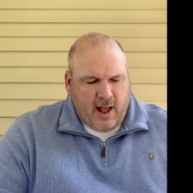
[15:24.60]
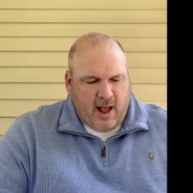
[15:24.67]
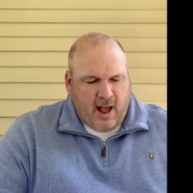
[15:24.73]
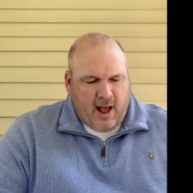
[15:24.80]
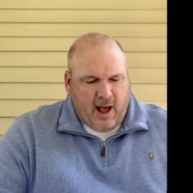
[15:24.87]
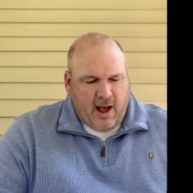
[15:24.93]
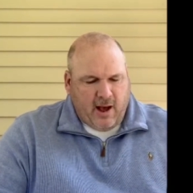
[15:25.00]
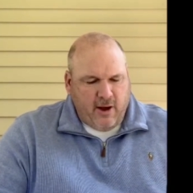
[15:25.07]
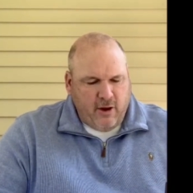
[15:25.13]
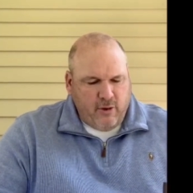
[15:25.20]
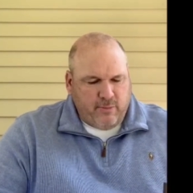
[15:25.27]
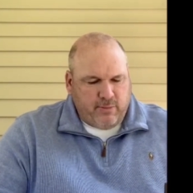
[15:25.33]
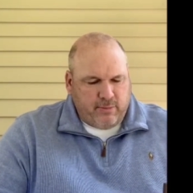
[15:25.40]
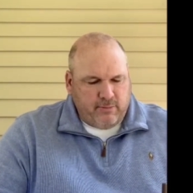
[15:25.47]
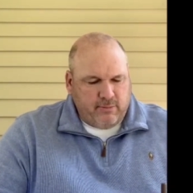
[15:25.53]
I
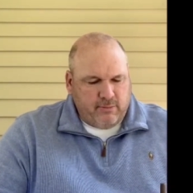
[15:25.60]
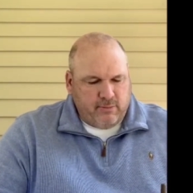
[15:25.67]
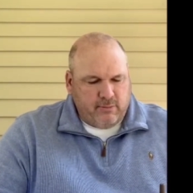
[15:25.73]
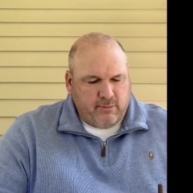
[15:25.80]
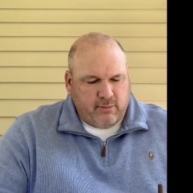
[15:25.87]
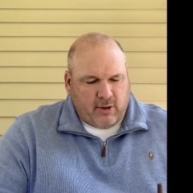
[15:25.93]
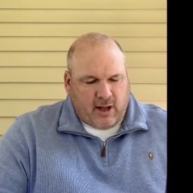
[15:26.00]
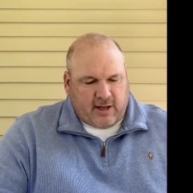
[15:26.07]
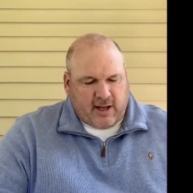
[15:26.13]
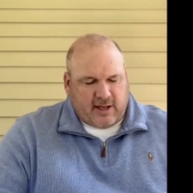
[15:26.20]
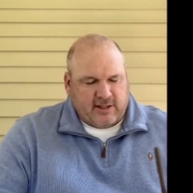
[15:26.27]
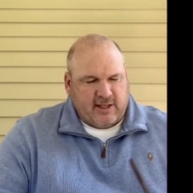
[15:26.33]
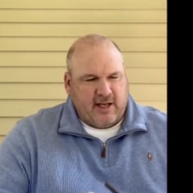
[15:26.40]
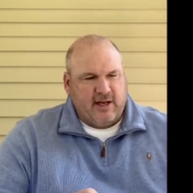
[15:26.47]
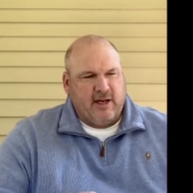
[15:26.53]
hope, like I
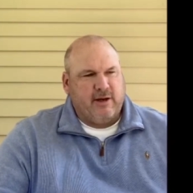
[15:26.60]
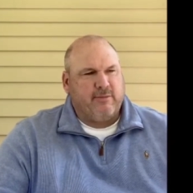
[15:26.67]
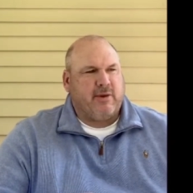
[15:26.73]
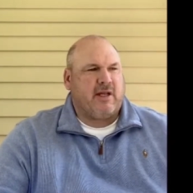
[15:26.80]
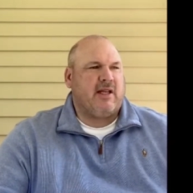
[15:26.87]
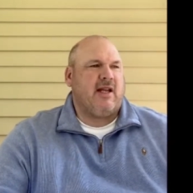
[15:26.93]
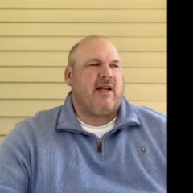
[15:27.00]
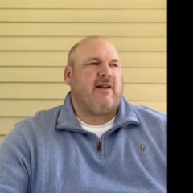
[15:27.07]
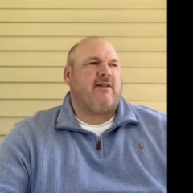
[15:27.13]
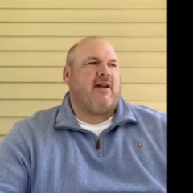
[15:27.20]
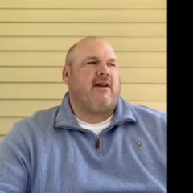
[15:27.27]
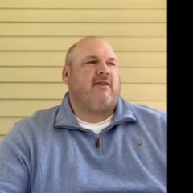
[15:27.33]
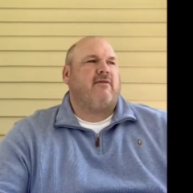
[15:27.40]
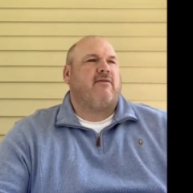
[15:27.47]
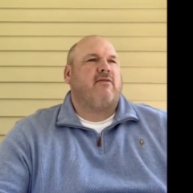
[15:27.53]
said in the beginning, that